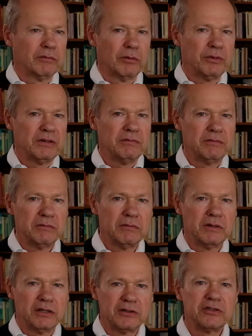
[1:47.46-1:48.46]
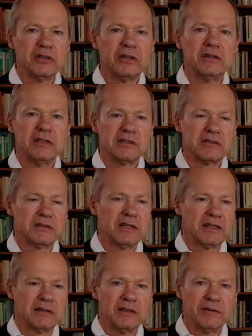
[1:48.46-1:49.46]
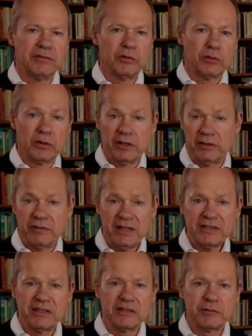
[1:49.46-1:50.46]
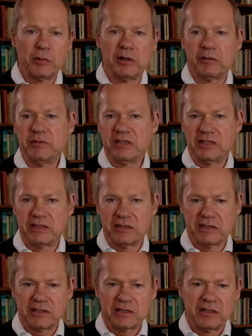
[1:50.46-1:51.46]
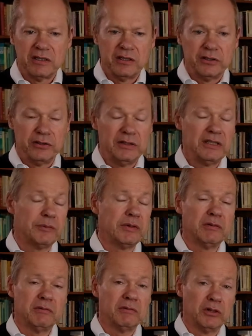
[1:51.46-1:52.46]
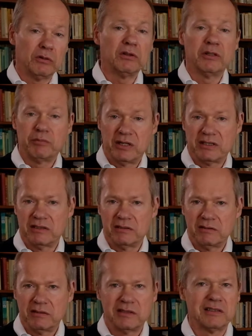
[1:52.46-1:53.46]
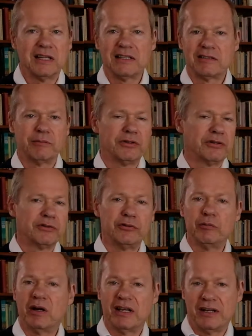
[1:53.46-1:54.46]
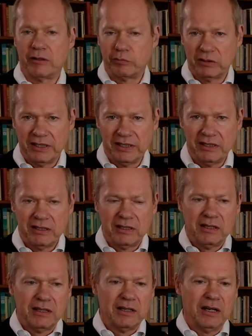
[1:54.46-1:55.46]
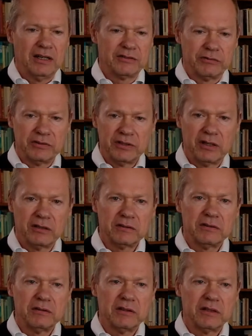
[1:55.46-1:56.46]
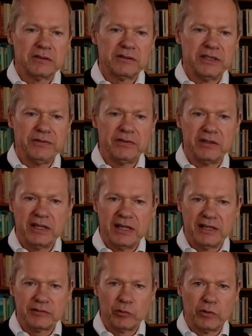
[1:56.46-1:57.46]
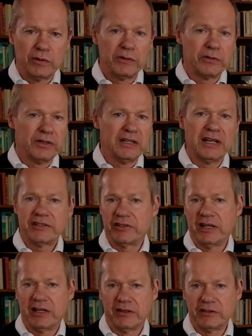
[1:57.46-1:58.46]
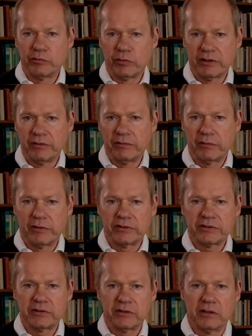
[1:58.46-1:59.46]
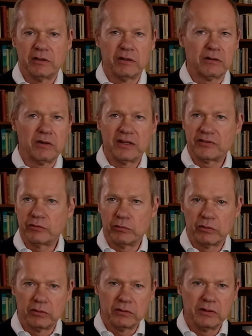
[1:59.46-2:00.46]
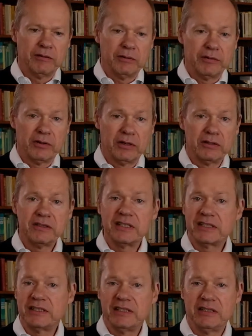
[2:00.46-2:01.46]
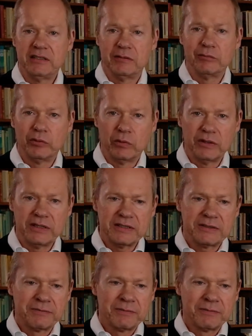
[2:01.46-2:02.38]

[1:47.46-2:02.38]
we understood is that if you're going to invest in smaller businesses, you need to be locally present. This is not something you can do by an airplane. As a result, SEAF today has more than 30 nationalities working for us across the world. We have 160 employees,